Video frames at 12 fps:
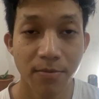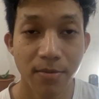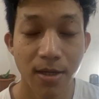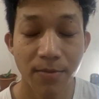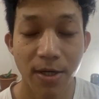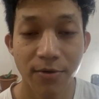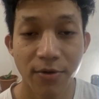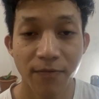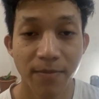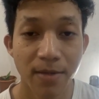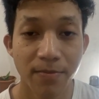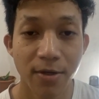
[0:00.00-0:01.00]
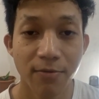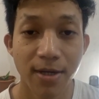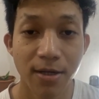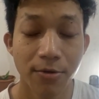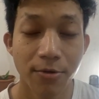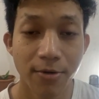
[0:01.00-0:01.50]
amount of people
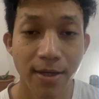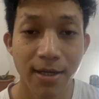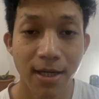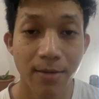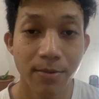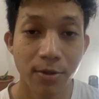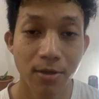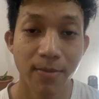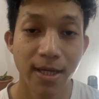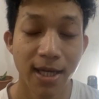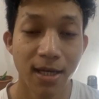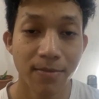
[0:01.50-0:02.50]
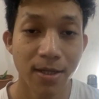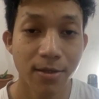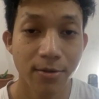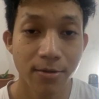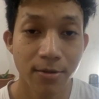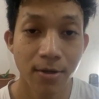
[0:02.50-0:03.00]
with low incomes will be able
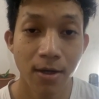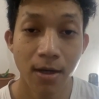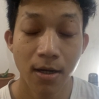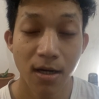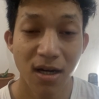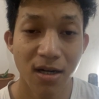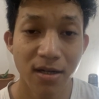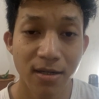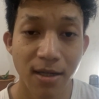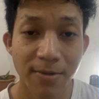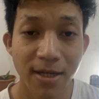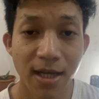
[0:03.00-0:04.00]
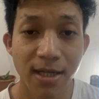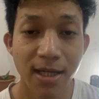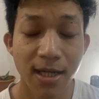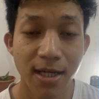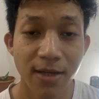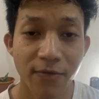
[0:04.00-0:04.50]
to earn
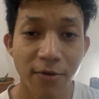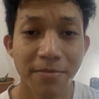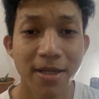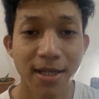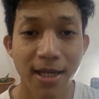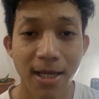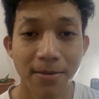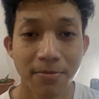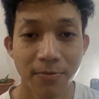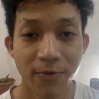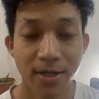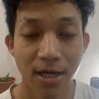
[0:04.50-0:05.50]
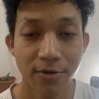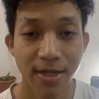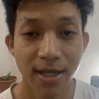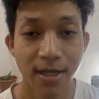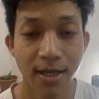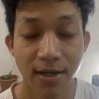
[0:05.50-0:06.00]
substantially from this game
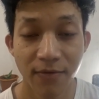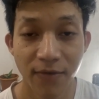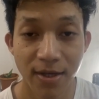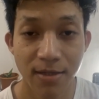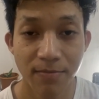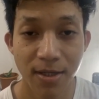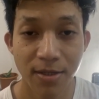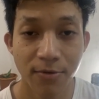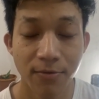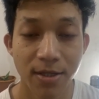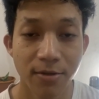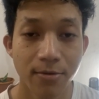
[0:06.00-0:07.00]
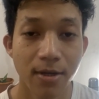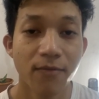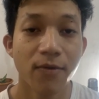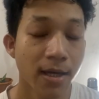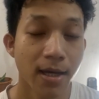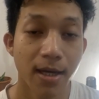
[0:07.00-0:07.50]
without any investments
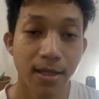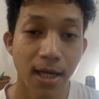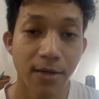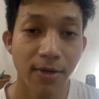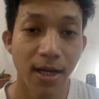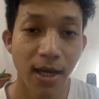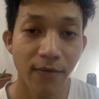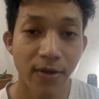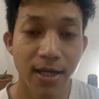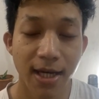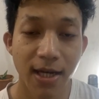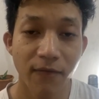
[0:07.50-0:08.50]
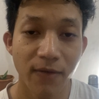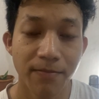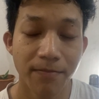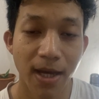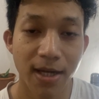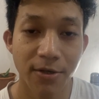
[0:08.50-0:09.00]
whatsoever, and that will have a negative
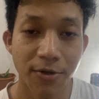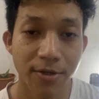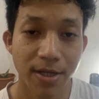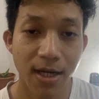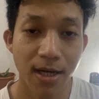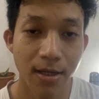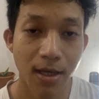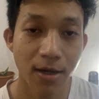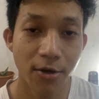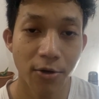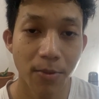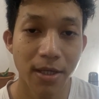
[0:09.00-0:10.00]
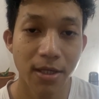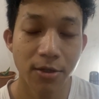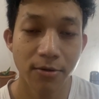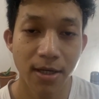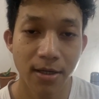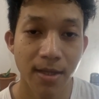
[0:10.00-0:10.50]
impact on their economic
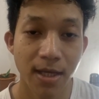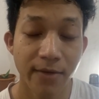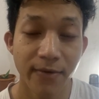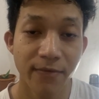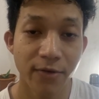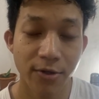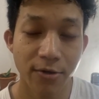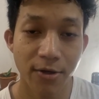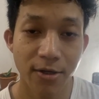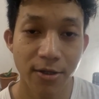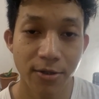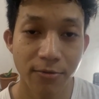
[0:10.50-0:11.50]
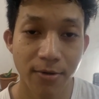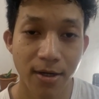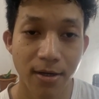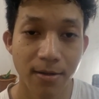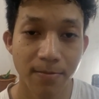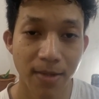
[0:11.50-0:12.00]
situation, even for scholars who
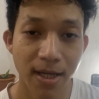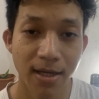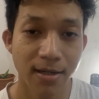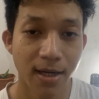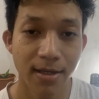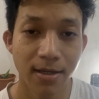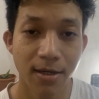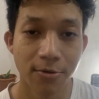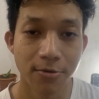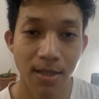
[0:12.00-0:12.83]
are playing right now.